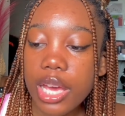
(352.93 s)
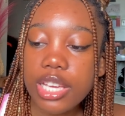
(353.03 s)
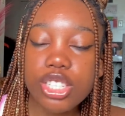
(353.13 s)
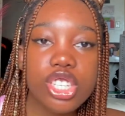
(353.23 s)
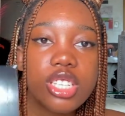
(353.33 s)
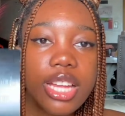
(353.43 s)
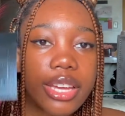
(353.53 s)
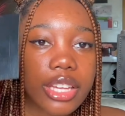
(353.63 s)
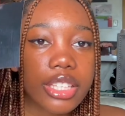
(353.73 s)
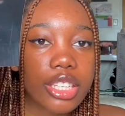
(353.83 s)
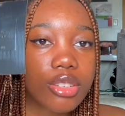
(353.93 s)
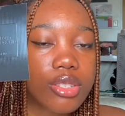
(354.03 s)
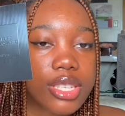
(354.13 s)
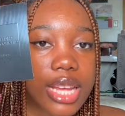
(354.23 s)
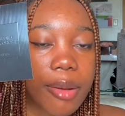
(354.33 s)
It's just like a little
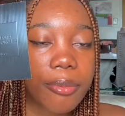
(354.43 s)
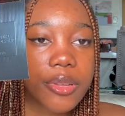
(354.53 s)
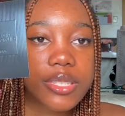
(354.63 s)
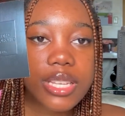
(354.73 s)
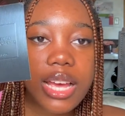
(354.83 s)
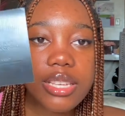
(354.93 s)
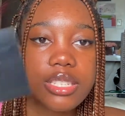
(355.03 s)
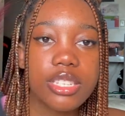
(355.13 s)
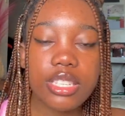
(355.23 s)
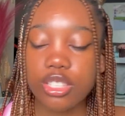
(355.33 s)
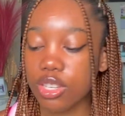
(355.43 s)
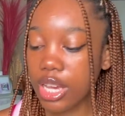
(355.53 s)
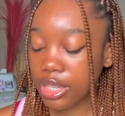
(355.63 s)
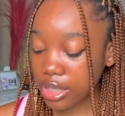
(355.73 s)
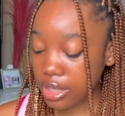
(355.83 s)
sample sizes, as you
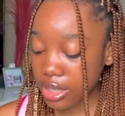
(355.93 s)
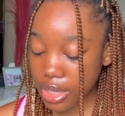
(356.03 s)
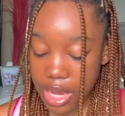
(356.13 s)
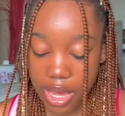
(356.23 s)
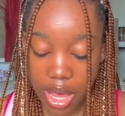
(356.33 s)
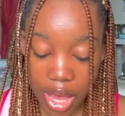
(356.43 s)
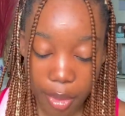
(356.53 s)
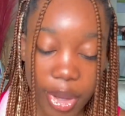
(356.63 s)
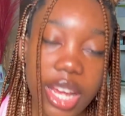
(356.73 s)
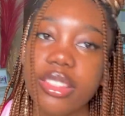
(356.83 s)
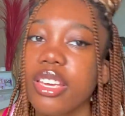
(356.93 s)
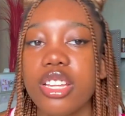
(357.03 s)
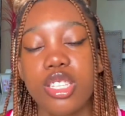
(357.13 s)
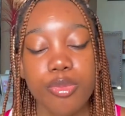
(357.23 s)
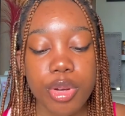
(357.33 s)
guys can see, but I think
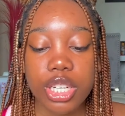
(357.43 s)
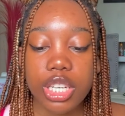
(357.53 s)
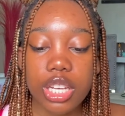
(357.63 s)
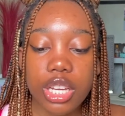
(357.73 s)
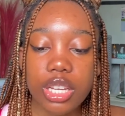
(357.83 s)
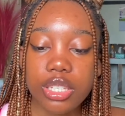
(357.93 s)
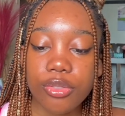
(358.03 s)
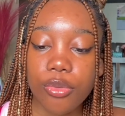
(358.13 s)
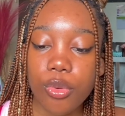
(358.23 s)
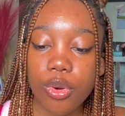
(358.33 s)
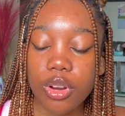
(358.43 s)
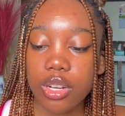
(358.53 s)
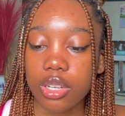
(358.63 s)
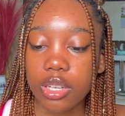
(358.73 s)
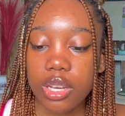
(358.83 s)
it's pretty good for...
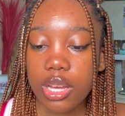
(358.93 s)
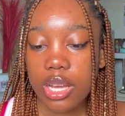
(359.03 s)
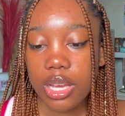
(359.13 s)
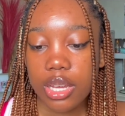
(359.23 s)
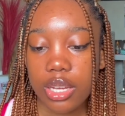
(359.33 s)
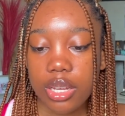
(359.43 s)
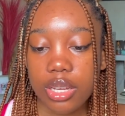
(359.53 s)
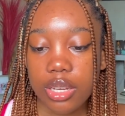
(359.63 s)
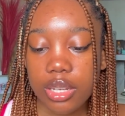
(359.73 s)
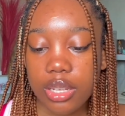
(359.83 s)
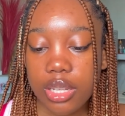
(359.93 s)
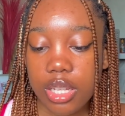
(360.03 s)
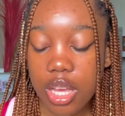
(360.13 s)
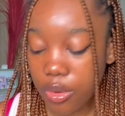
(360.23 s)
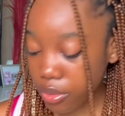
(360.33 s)

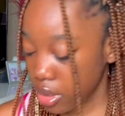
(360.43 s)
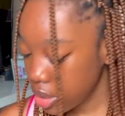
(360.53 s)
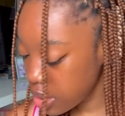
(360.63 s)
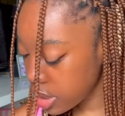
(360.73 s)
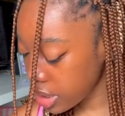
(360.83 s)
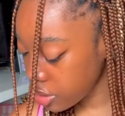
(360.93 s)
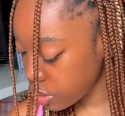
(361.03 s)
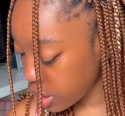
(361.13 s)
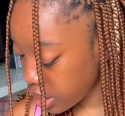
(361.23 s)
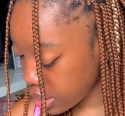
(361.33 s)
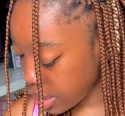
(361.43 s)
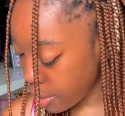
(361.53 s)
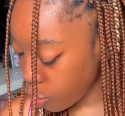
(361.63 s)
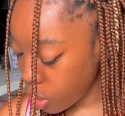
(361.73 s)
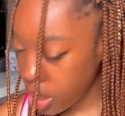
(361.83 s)
Oh, this is literally the same
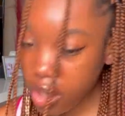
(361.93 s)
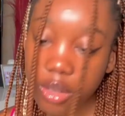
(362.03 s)
one.